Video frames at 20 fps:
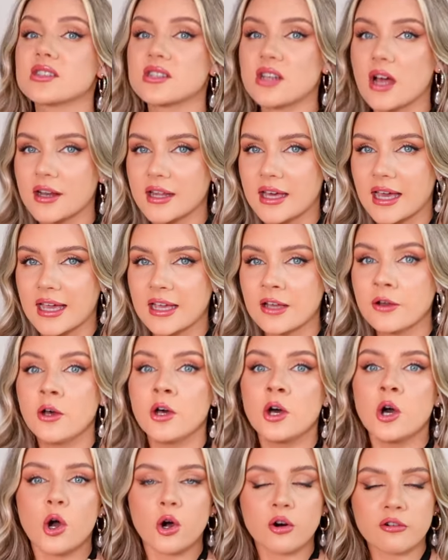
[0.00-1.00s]
stunning
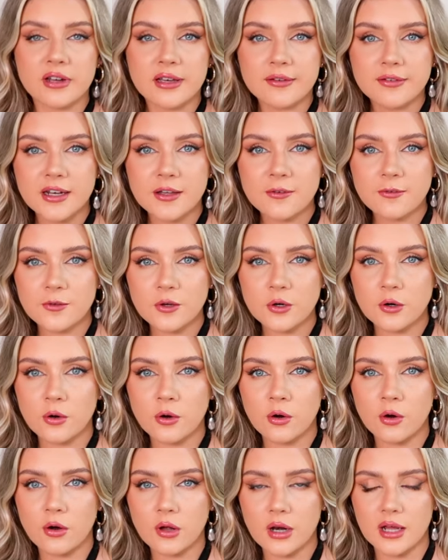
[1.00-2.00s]
or even if
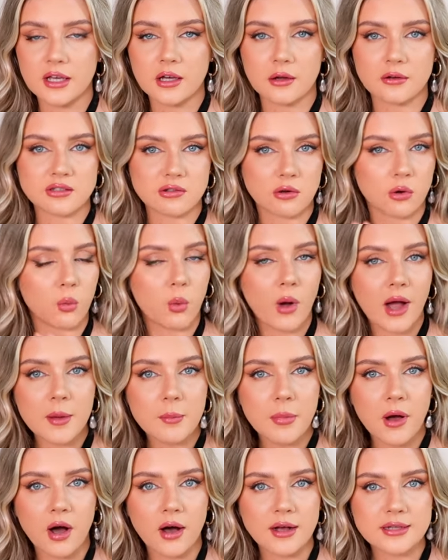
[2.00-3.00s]
you're like going to a
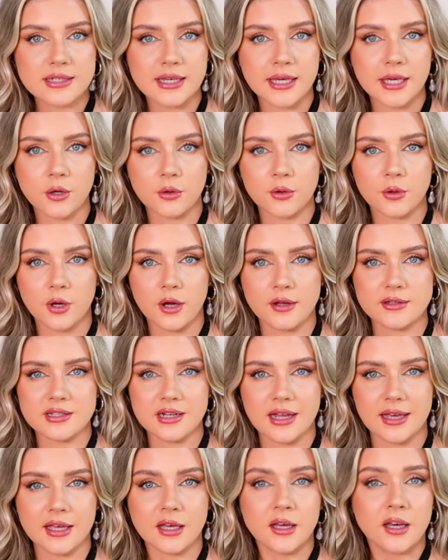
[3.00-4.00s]
white party or you're going to
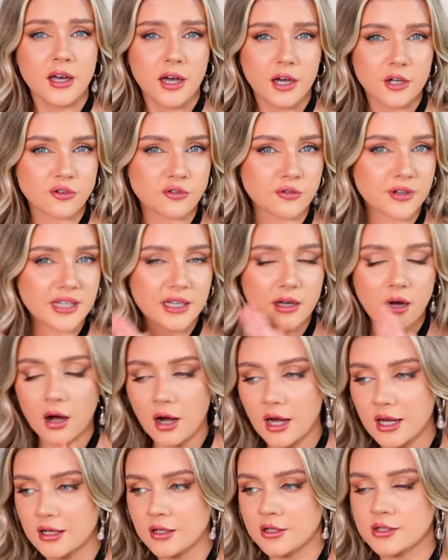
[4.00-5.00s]
like a Greek
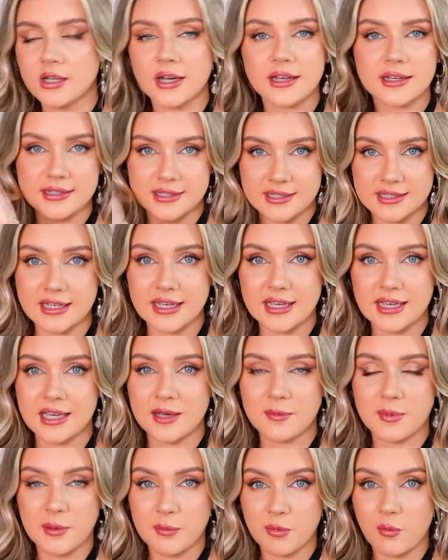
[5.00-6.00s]
island I can
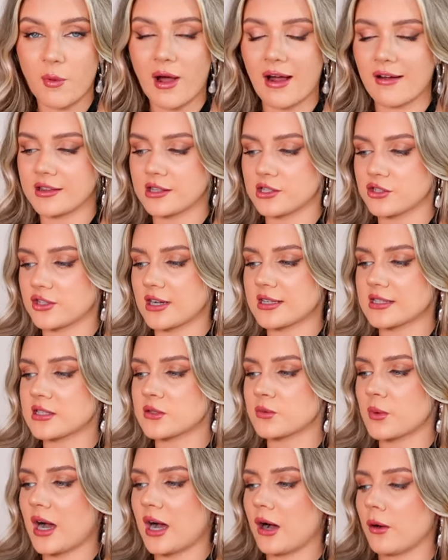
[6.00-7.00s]
see people wearing this dress
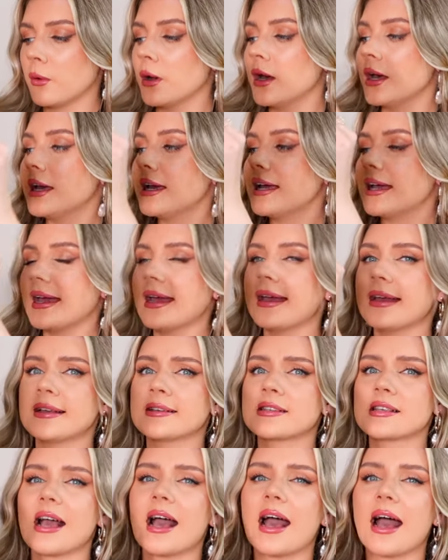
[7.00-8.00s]
as well it
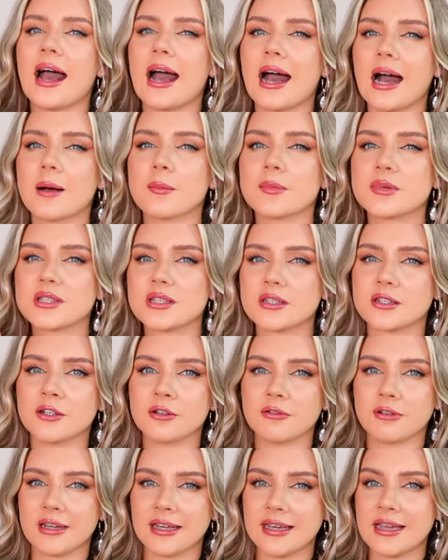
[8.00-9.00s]
is
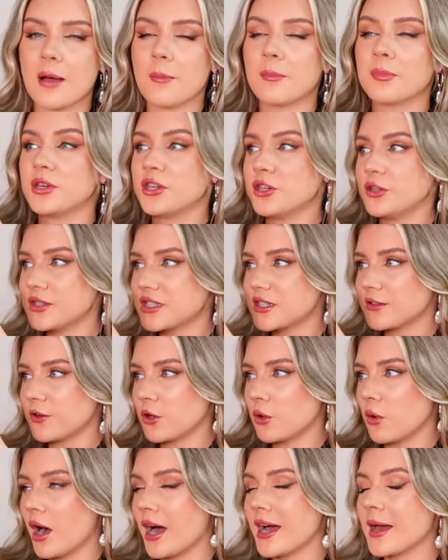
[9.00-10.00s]
absolutely
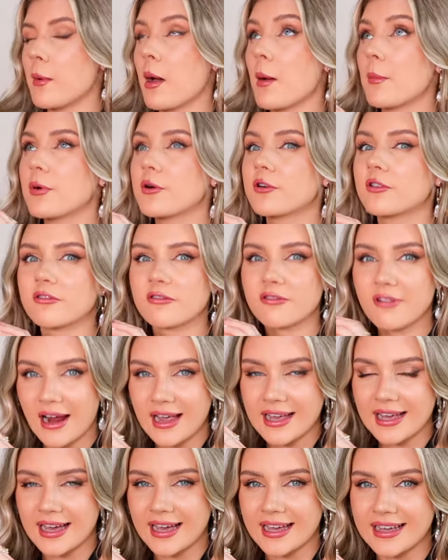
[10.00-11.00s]
beautiful I am
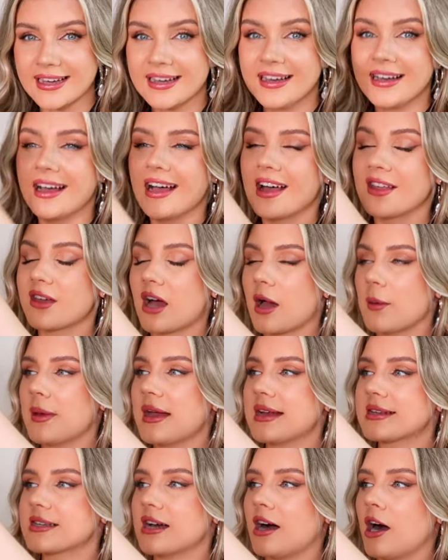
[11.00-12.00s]
praying that I
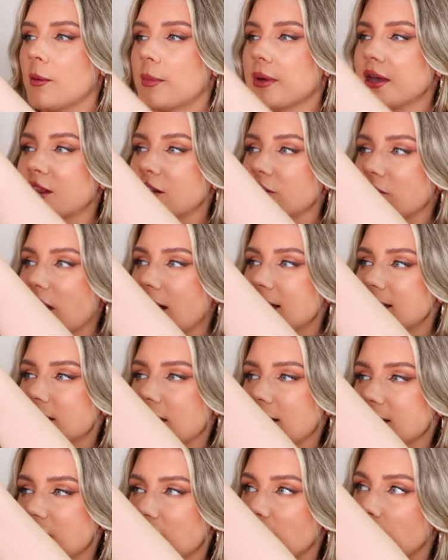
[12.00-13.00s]
picked it up in the right
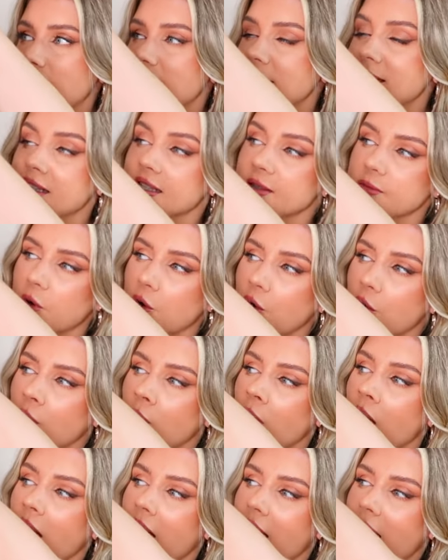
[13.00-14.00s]
size I got it in a
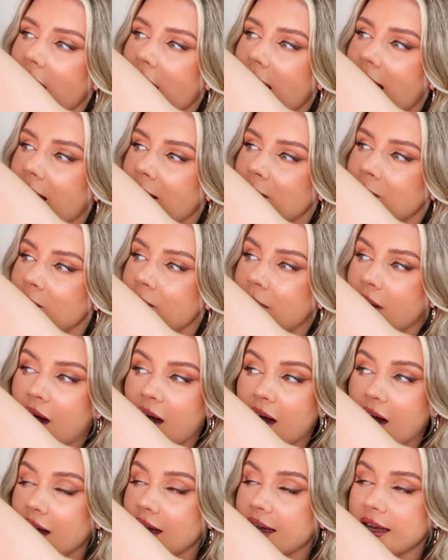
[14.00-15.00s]
small um,
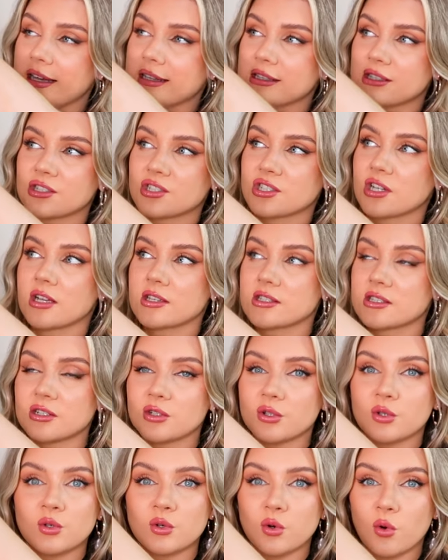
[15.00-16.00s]
but it's just
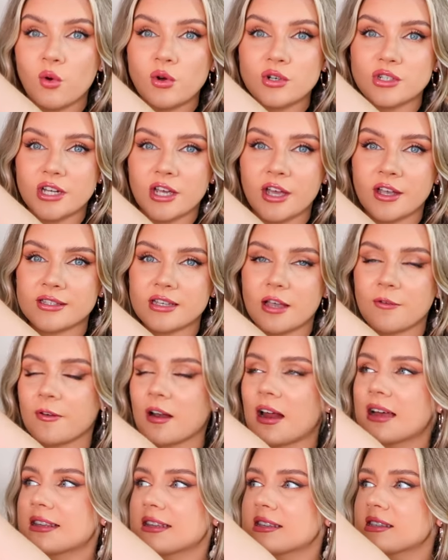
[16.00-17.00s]
gorgeous I feel
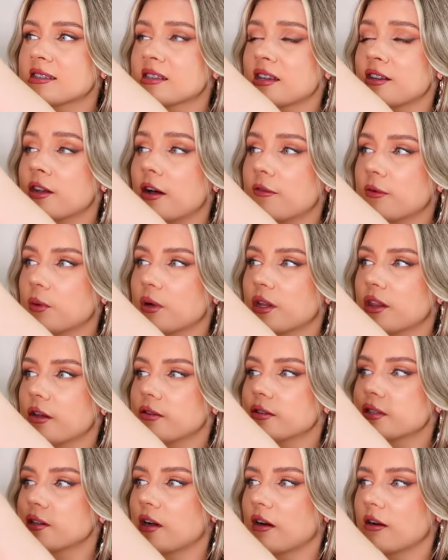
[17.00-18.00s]
like this is another one of
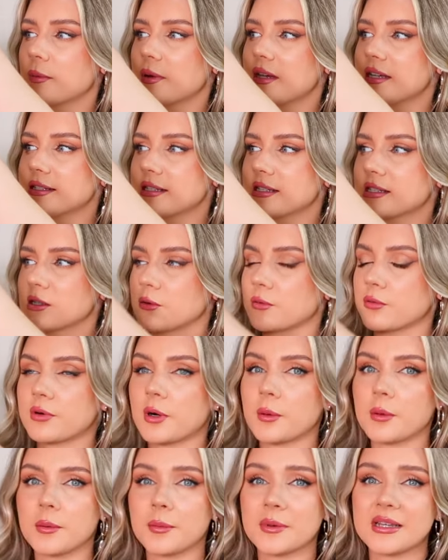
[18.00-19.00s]
those Zara pieces that will
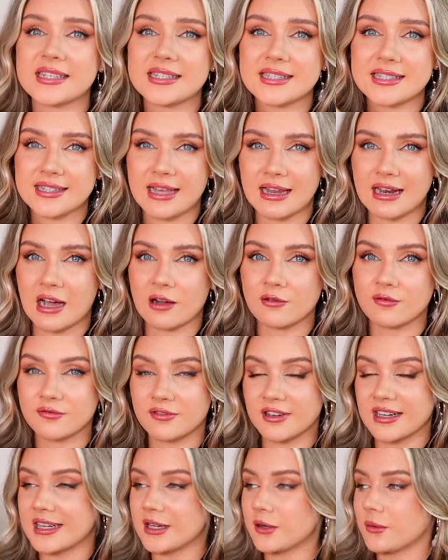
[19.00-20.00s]
probably sell out
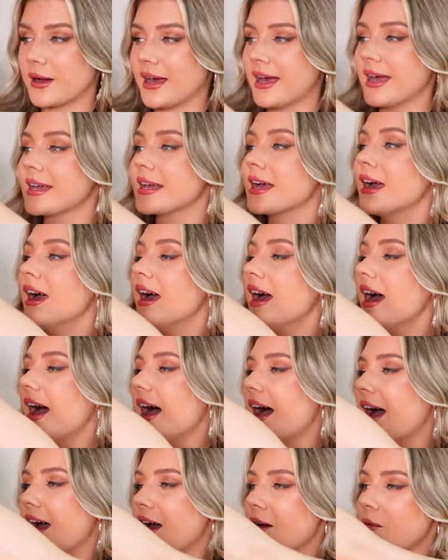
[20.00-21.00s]
really quick
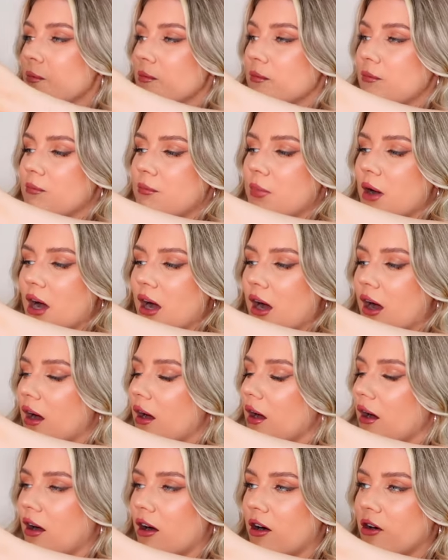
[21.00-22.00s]
um, but
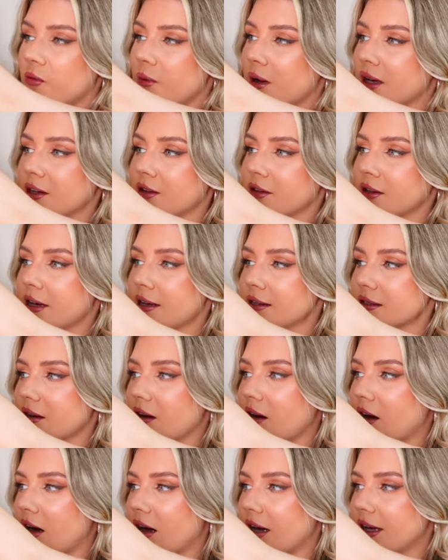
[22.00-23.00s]
oh my goodness,
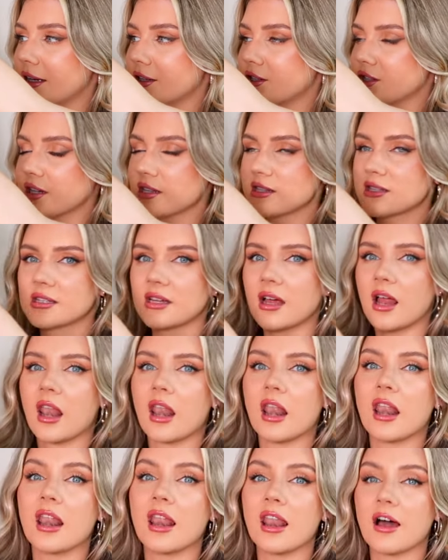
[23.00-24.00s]
I just
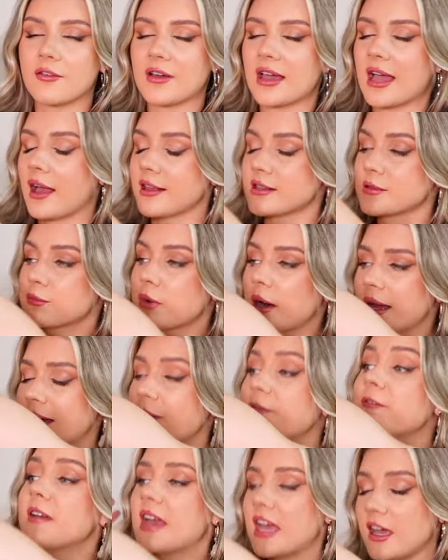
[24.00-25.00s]
love it. If,
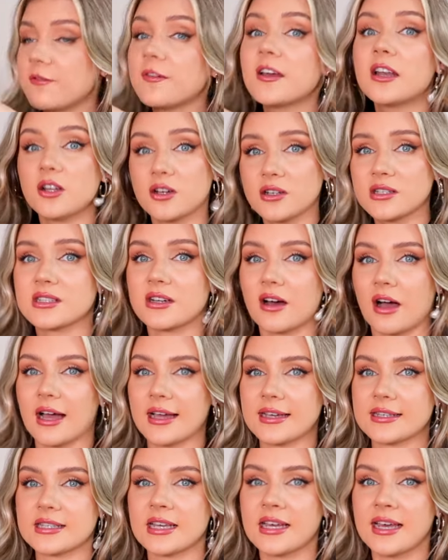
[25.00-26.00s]
if it looks
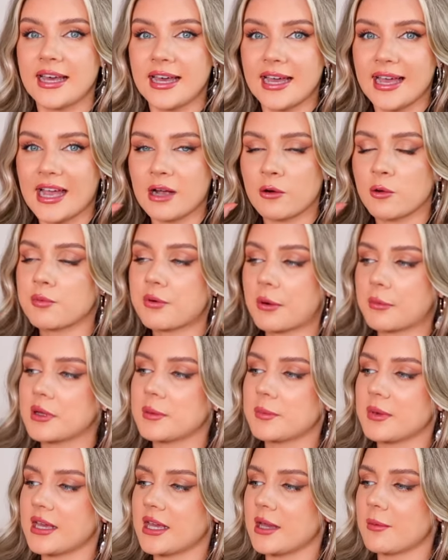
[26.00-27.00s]
nice, it will probably
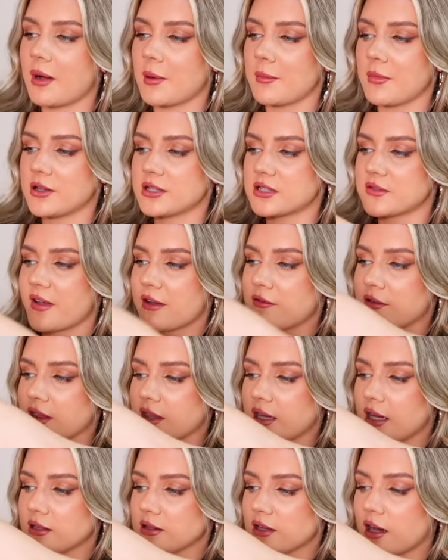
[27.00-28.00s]
be my most favourite
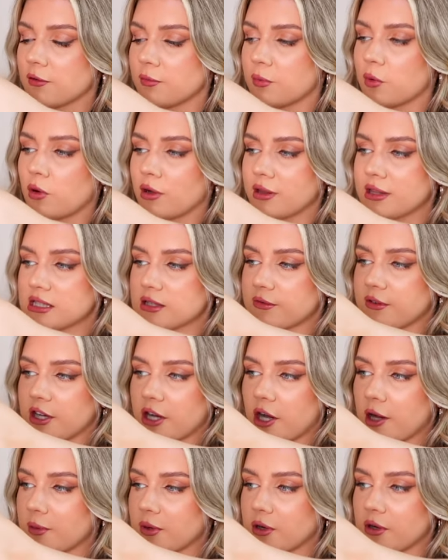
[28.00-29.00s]
thing I've bought in this
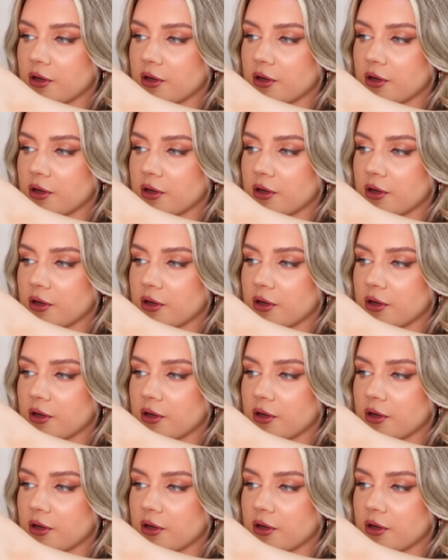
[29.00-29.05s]
video